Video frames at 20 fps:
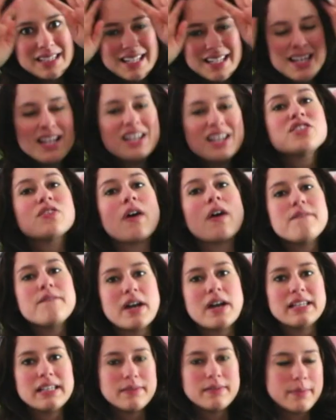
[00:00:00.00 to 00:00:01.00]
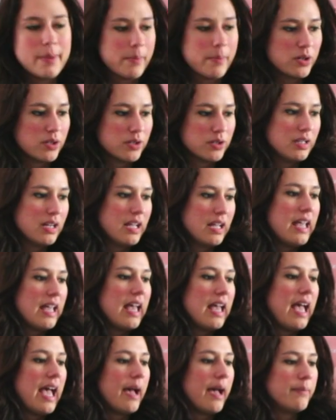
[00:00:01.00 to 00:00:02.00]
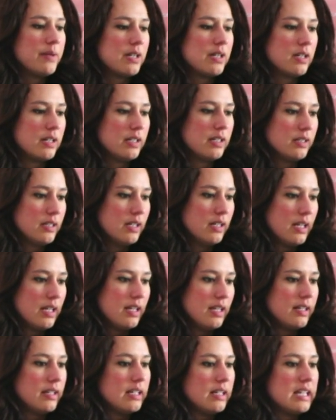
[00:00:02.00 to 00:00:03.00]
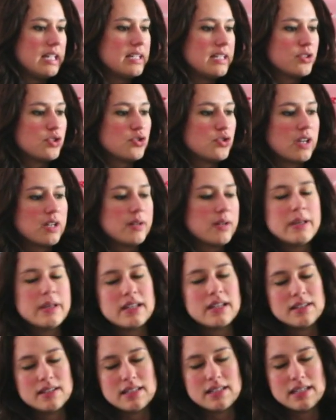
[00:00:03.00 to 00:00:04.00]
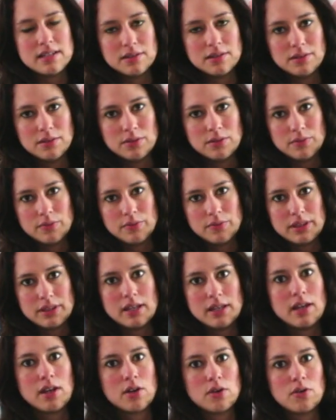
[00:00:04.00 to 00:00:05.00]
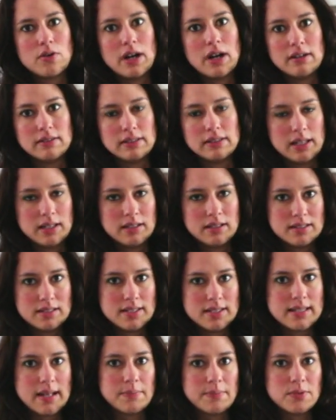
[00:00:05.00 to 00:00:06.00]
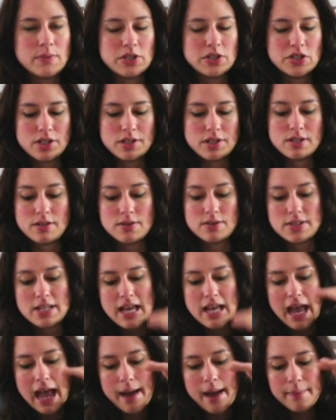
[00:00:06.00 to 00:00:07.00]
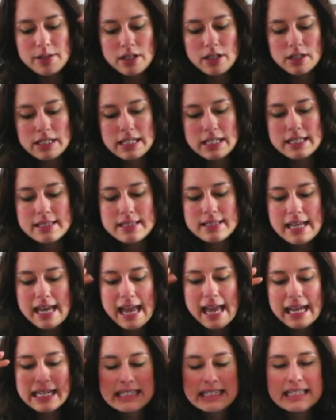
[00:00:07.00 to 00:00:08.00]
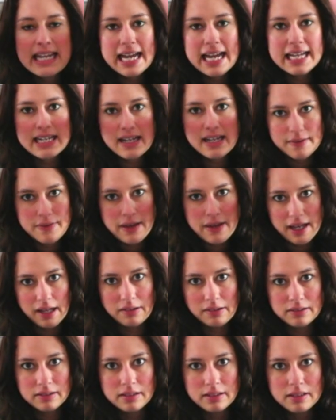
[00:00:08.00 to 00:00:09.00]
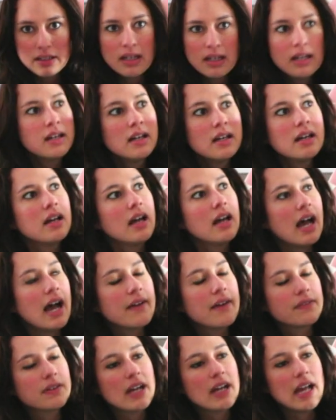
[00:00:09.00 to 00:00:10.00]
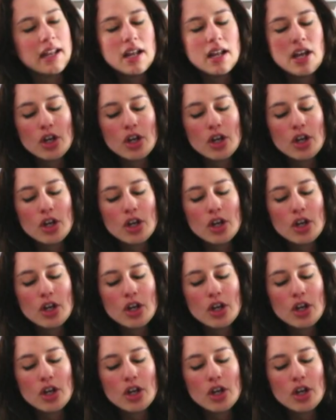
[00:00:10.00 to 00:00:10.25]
So I finally remembered Abaddon is trying to make a deal with like Crowley to stop the Winchesters. Abaddon is a knight of hell. I forget.